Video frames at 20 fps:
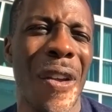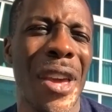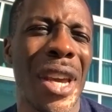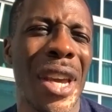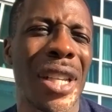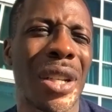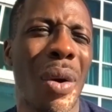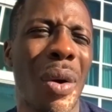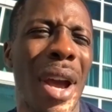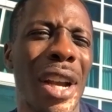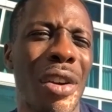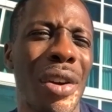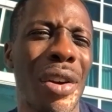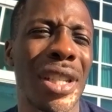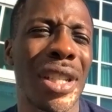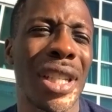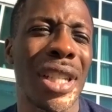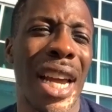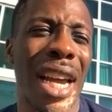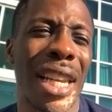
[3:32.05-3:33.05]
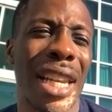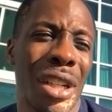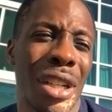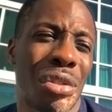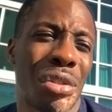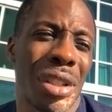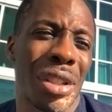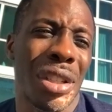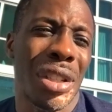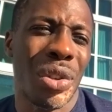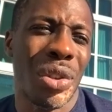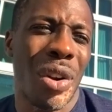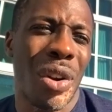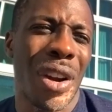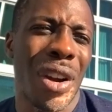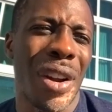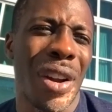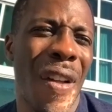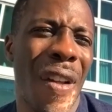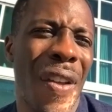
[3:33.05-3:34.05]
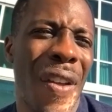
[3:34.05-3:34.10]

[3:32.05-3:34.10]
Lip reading: It's quite crazy. I literally saw it.